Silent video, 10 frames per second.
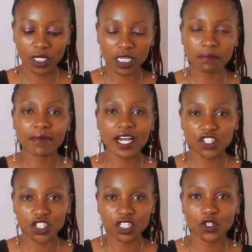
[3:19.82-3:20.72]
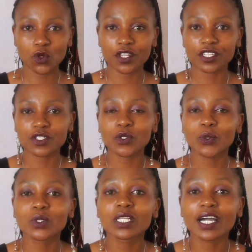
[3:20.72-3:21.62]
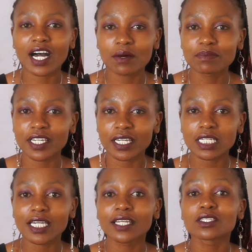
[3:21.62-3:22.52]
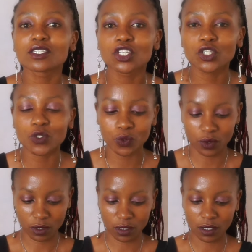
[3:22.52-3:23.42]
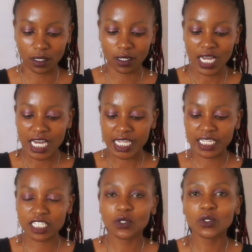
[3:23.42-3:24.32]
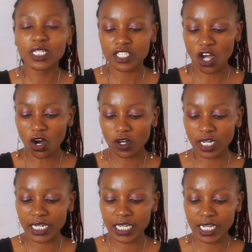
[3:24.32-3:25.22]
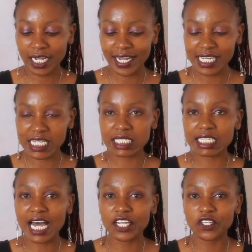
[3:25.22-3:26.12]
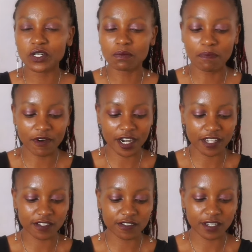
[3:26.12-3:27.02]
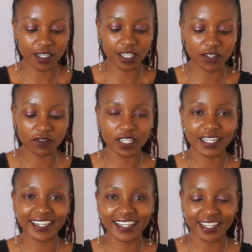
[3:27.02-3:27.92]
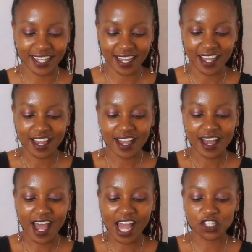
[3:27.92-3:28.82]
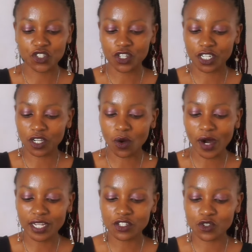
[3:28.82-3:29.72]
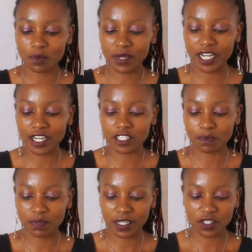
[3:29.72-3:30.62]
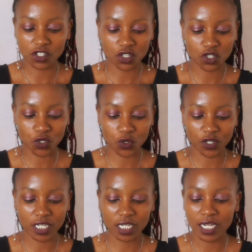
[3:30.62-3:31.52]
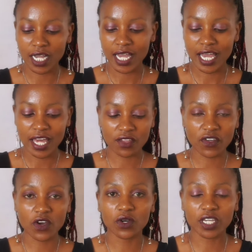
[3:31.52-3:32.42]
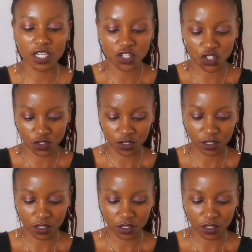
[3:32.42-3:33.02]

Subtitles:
Imagine you are the school captain. It's you. The school is holding its annual prize giving day, and you're required to make a speech during the occasion.